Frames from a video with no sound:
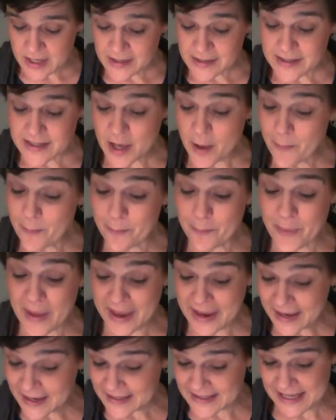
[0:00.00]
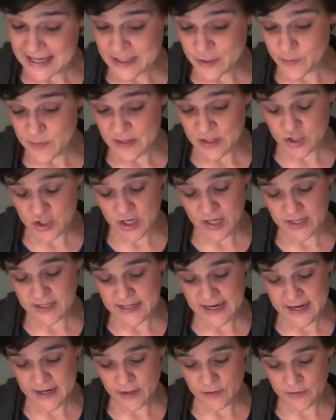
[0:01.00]
Some banks had to be shut
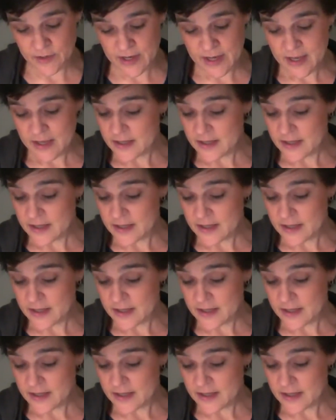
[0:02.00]
down.